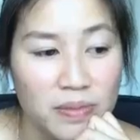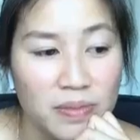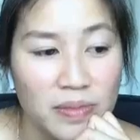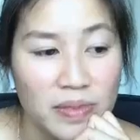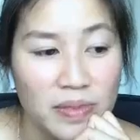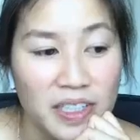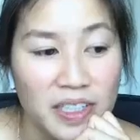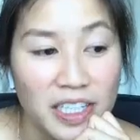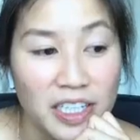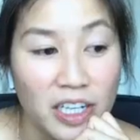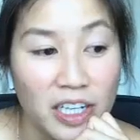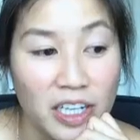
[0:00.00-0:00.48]

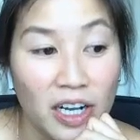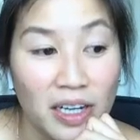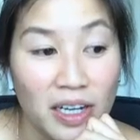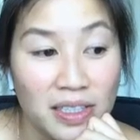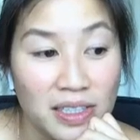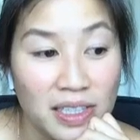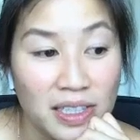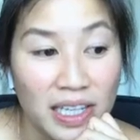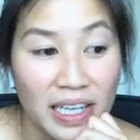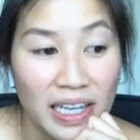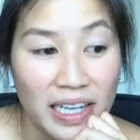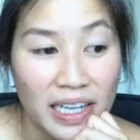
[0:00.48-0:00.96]
think
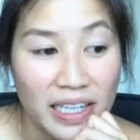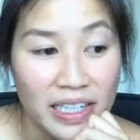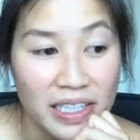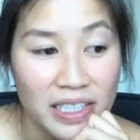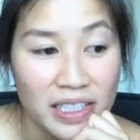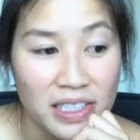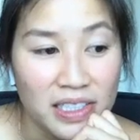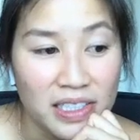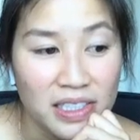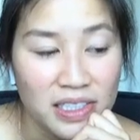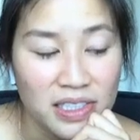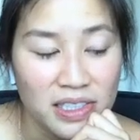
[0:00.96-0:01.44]

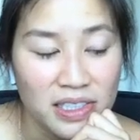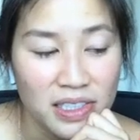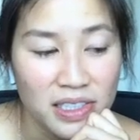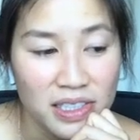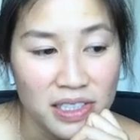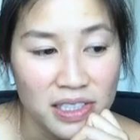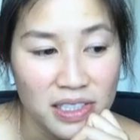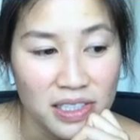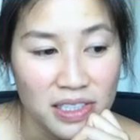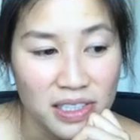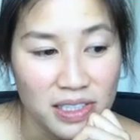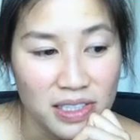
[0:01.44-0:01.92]
online,
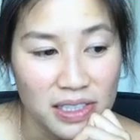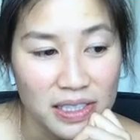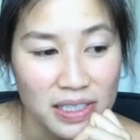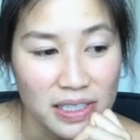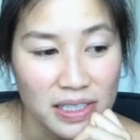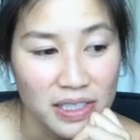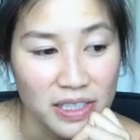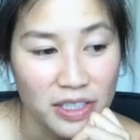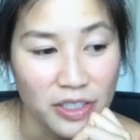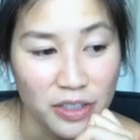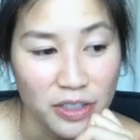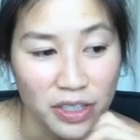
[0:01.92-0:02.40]

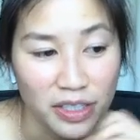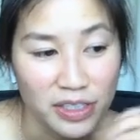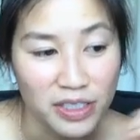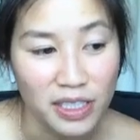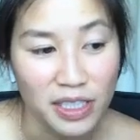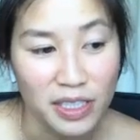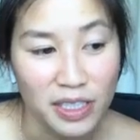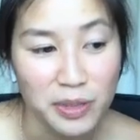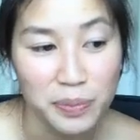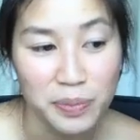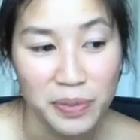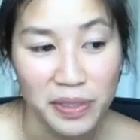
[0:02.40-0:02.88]
as
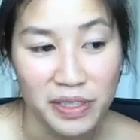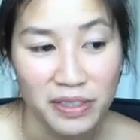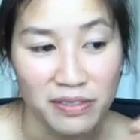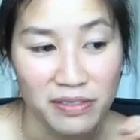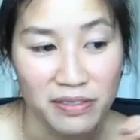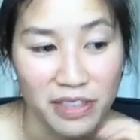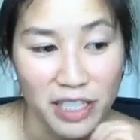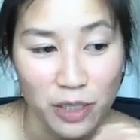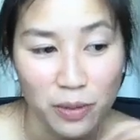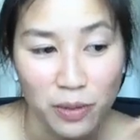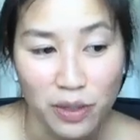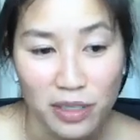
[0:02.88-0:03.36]
has been
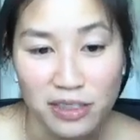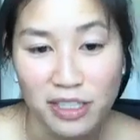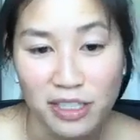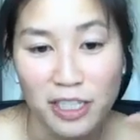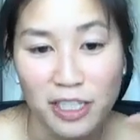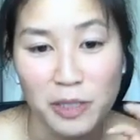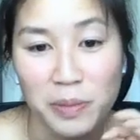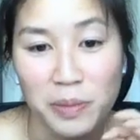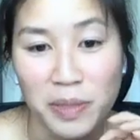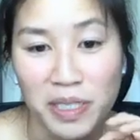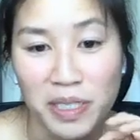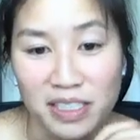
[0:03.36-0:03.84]
very well
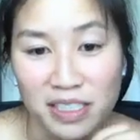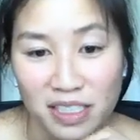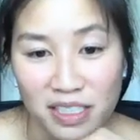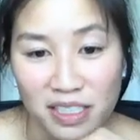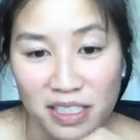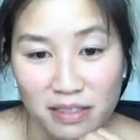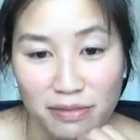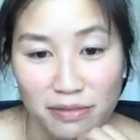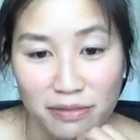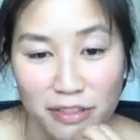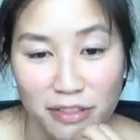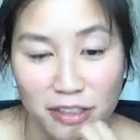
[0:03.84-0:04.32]
documented
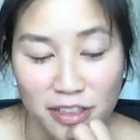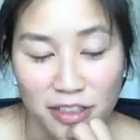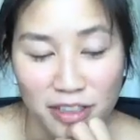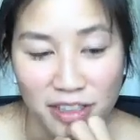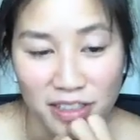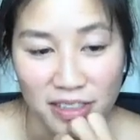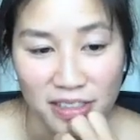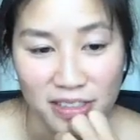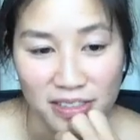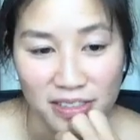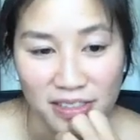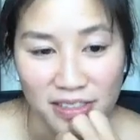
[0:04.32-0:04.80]
for
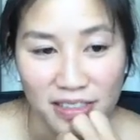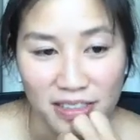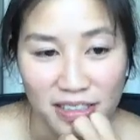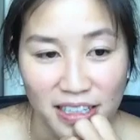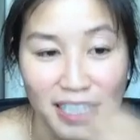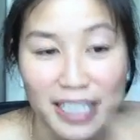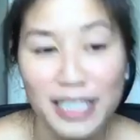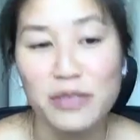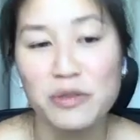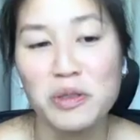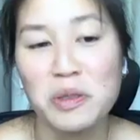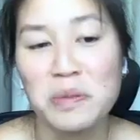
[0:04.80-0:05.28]

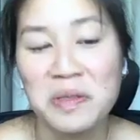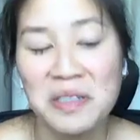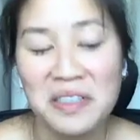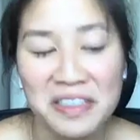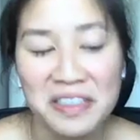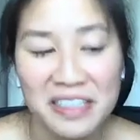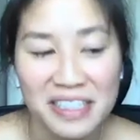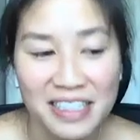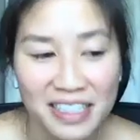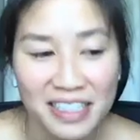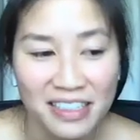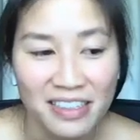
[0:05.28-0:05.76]
any woman on
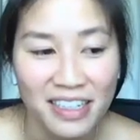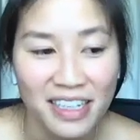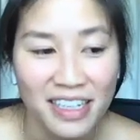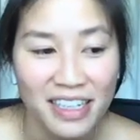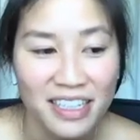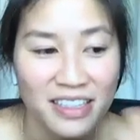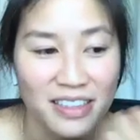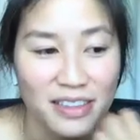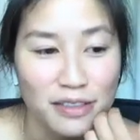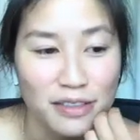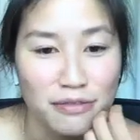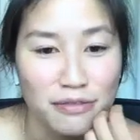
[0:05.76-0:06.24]
the
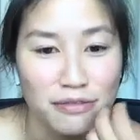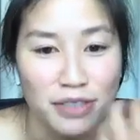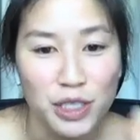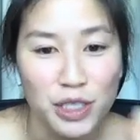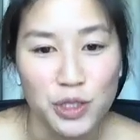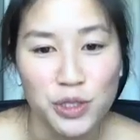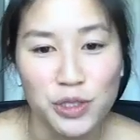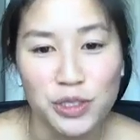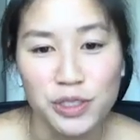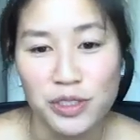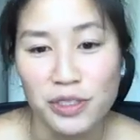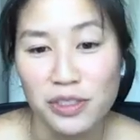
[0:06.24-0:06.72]
internet, the
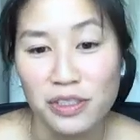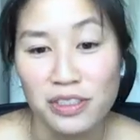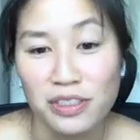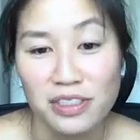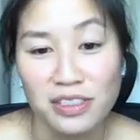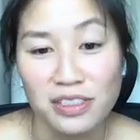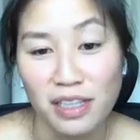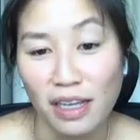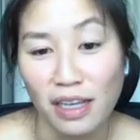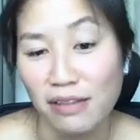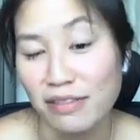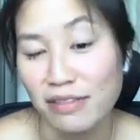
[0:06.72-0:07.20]
vitriol is
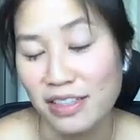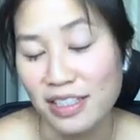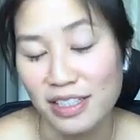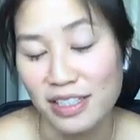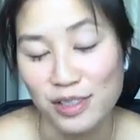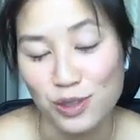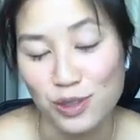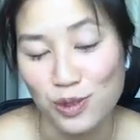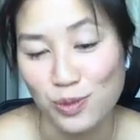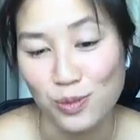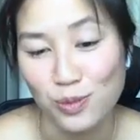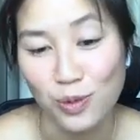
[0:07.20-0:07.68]
definitely
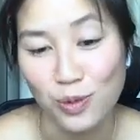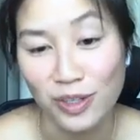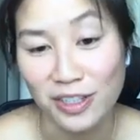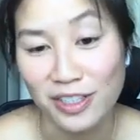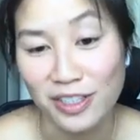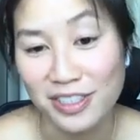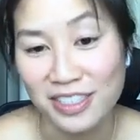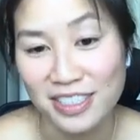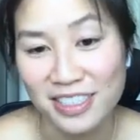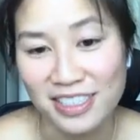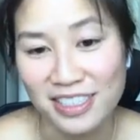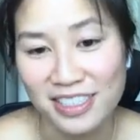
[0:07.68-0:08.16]
just
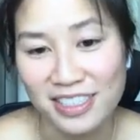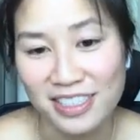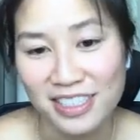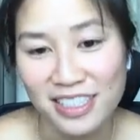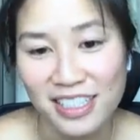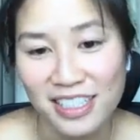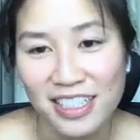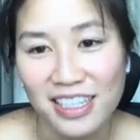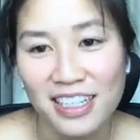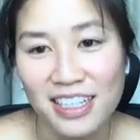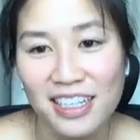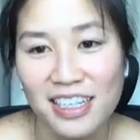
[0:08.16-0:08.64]
worse.
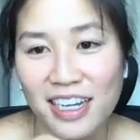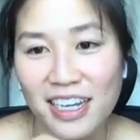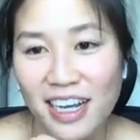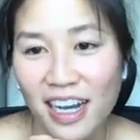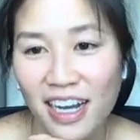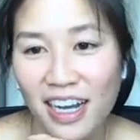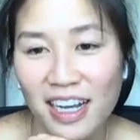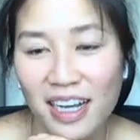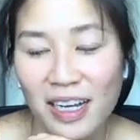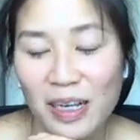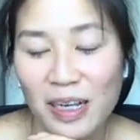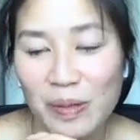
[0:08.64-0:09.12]

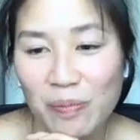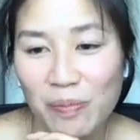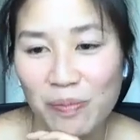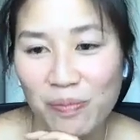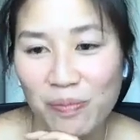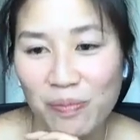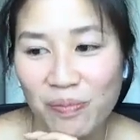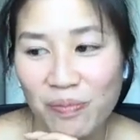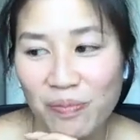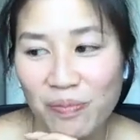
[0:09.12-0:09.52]
Um,